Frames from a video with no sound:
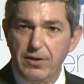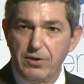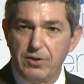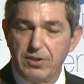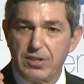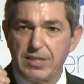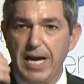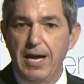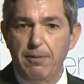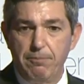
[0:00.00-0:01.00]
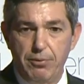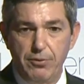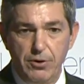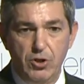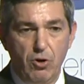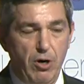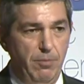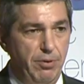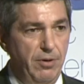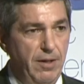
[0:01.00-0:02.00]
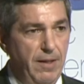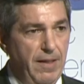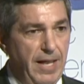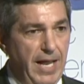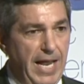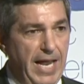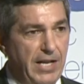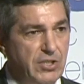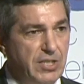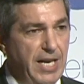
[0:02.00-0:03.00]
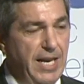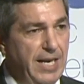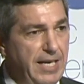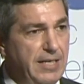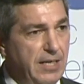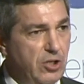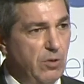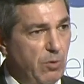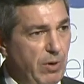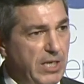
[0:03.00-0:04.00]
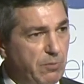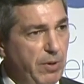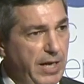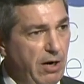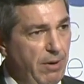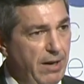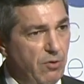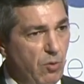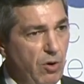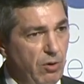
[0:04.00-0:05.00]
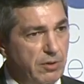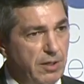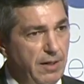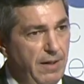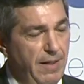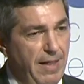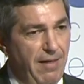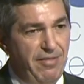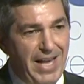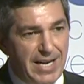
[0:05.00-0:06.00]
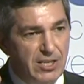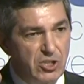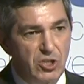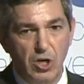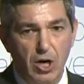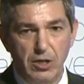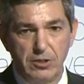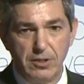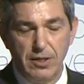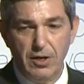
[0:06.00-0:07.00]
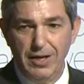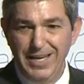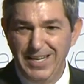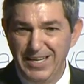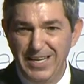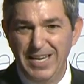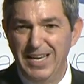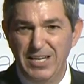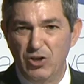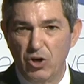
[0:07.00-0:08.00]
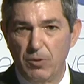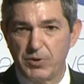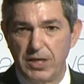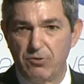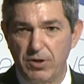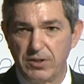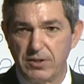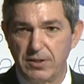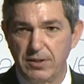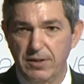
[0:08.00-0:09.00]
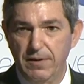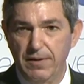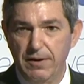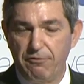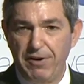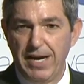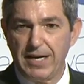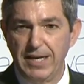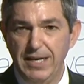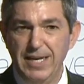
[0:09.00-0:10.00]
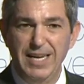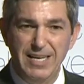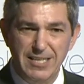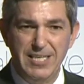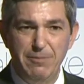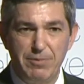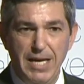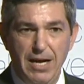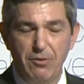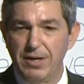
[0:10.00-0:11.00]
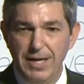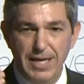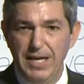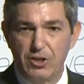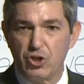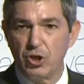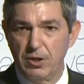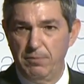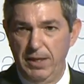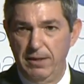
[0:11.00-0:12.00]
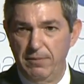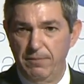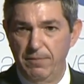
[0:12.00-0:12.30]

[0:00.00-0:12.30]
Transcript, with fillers: stamp Europe as a leading human rights player around the world. That is not Europe's interest. Frankly, deep down, it shouldn't be.